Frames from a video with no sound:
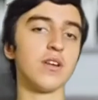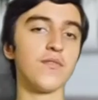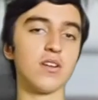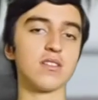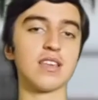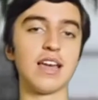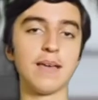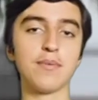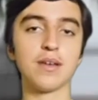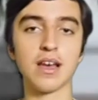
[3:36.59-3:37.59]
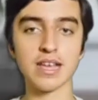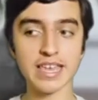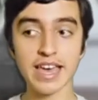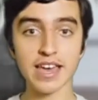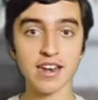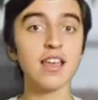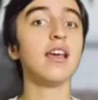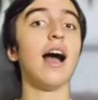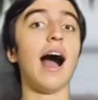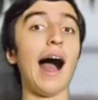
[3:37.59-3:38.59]
of all time, but again,
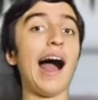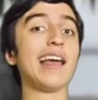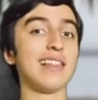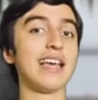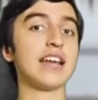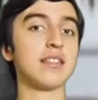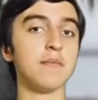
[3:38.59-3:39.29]
I liked